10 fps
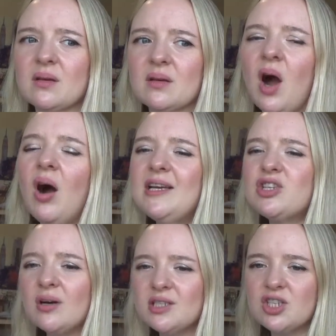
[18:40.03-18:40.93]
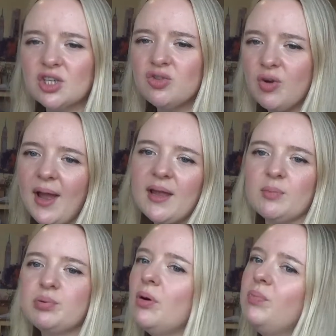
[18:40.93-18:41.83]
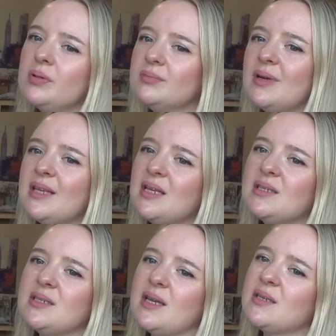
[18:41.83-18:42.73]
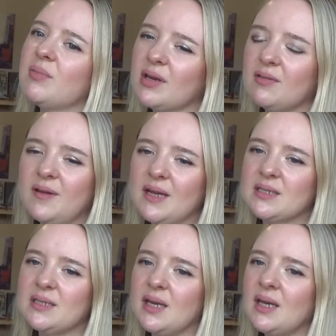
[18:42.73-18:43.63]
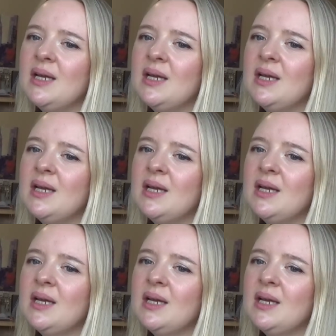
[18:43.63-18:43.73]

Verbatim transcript: Kai tries to create a problem and then says, I'm going to fix it.